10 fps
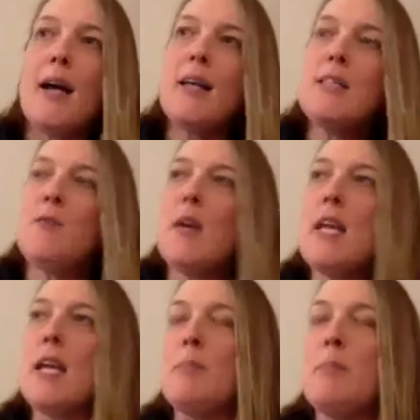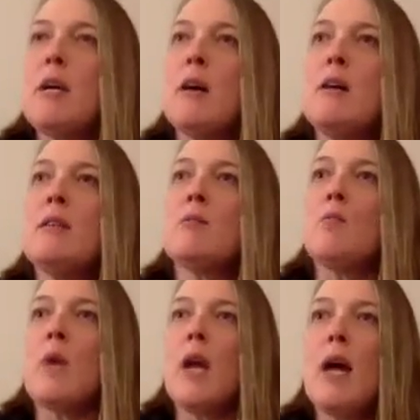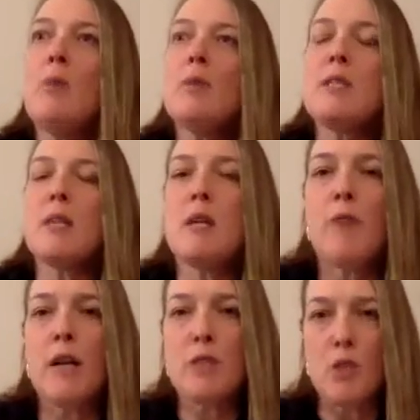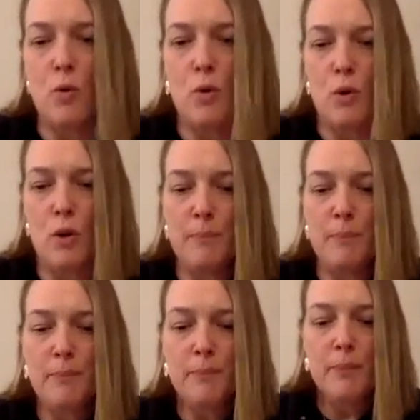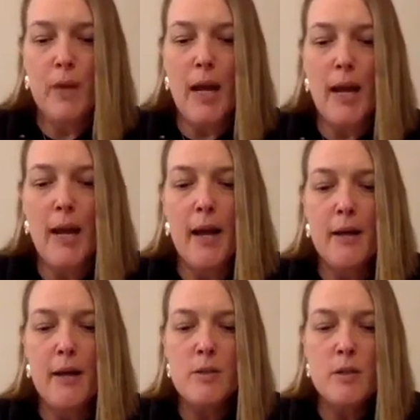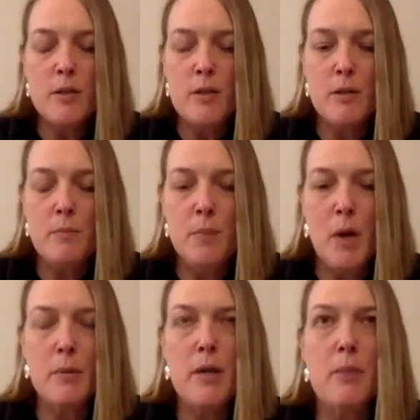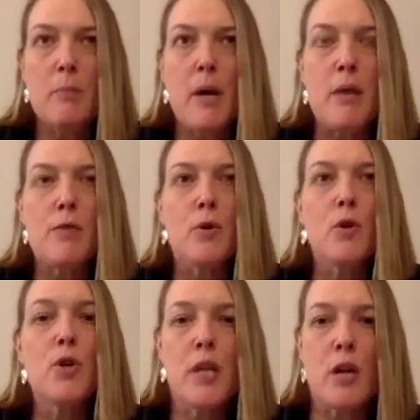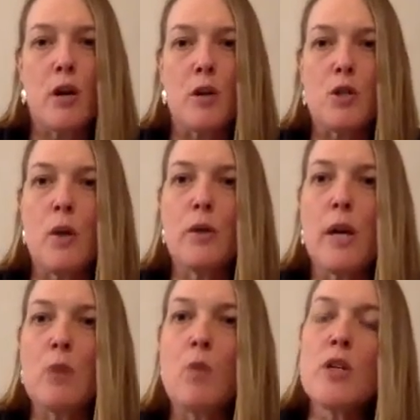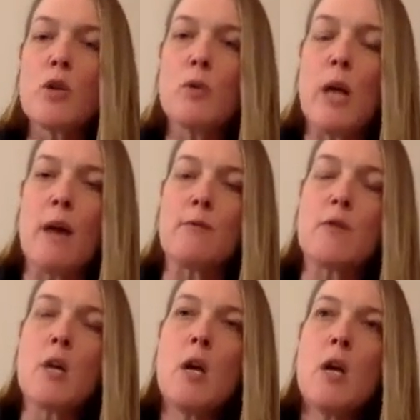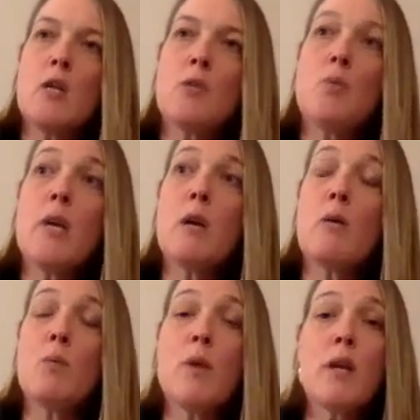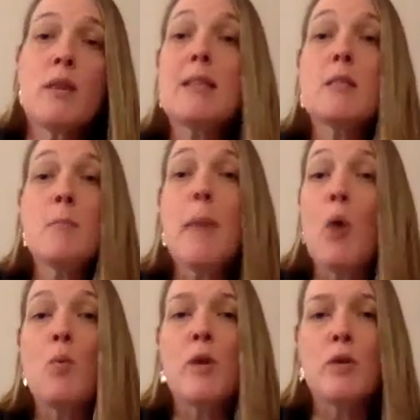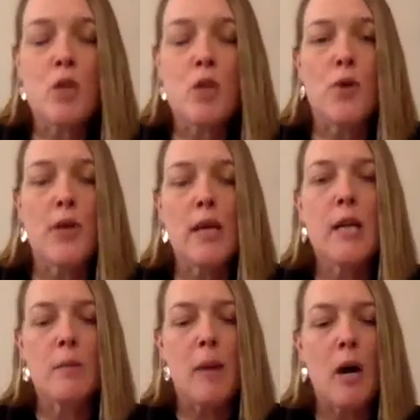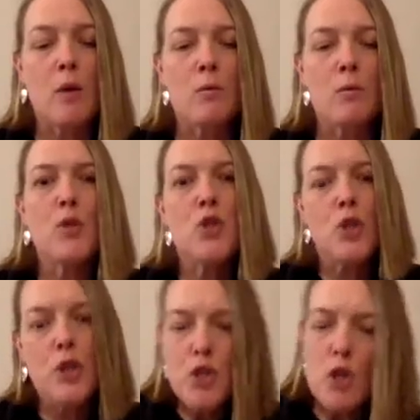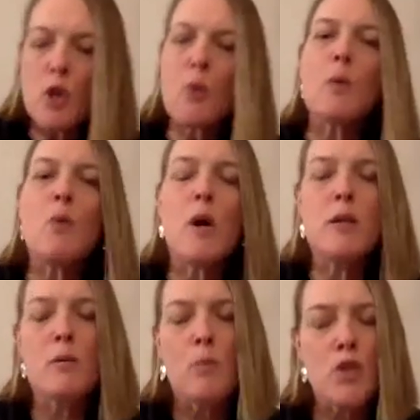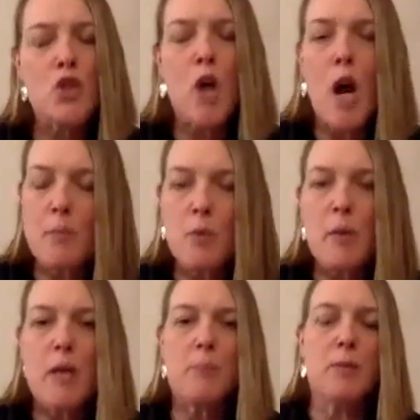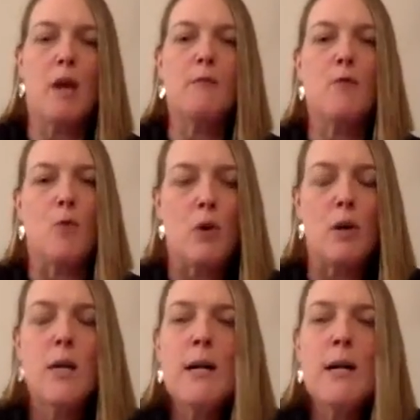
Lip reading: it's funny because when I was in vet school and probably my third year, so I only had 1 year left. We that's about when you start thinking about what you're going to do and what job you might apply for.